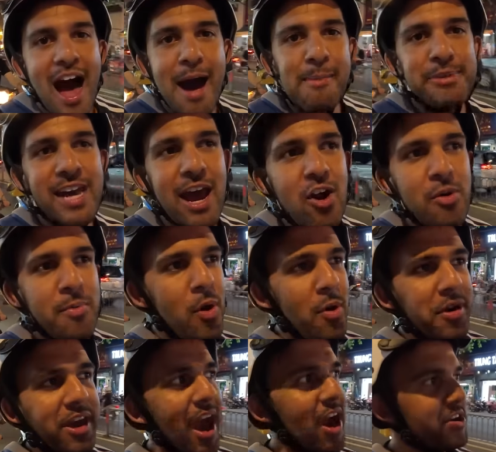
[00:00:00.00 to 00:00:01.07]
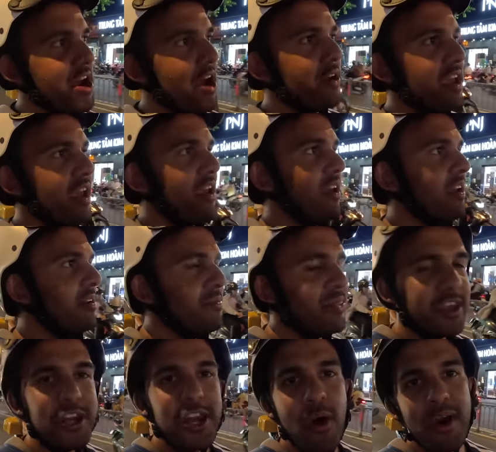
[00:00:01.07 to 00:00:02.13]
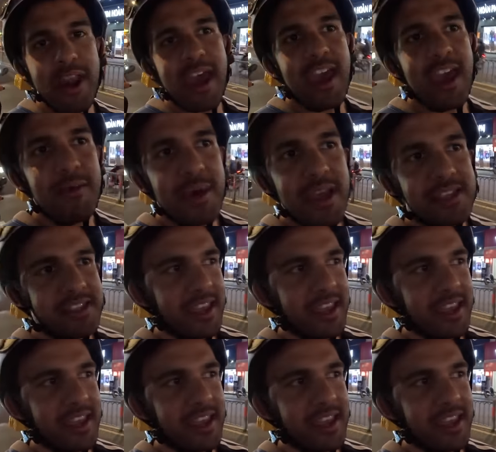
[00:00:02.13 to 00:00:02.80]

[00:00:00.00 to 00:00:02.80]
I'm terrible with karaoke. You don't want to hear me